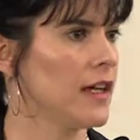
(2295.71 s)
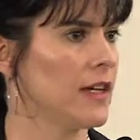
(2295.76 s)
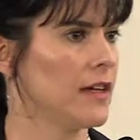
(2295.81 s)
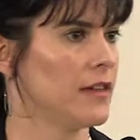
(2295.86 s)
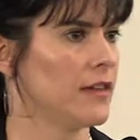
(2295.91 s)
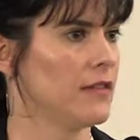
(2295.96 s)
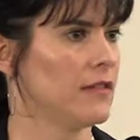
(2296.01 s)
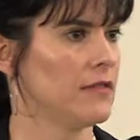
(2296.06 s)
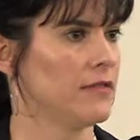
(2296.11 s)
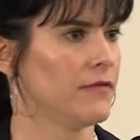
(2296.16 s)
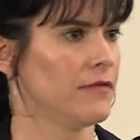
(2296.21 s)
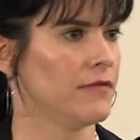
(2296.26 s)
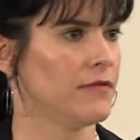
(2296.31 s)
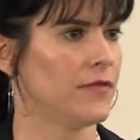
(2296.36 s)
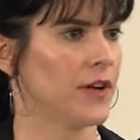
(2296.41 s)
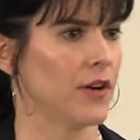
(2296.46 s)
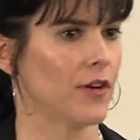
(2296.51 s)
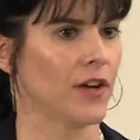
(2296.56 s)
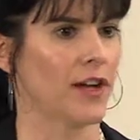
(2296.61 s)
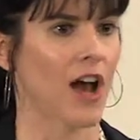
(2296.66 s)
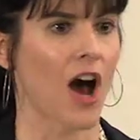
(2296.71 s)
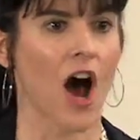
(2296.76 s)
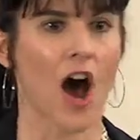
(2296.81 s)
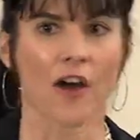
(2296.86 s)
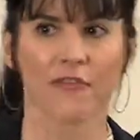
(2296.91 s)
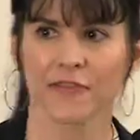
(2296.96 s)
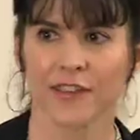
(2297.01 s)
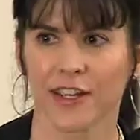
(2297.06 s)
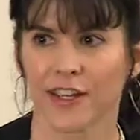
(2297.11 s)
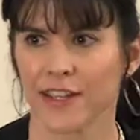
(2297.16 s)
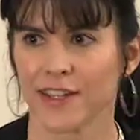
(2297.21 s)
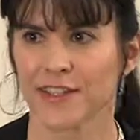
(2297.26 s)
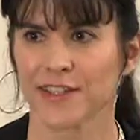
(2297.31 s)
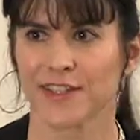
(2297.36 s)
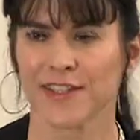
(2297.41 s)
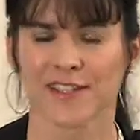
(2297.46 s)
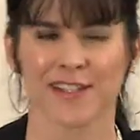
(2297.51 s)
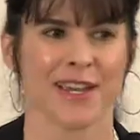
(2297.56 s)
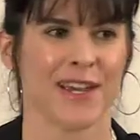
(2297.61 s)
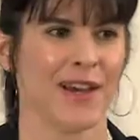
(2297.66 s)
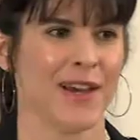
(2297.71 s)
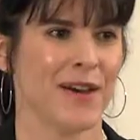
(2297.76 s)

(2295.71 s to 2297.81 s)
and very obvious,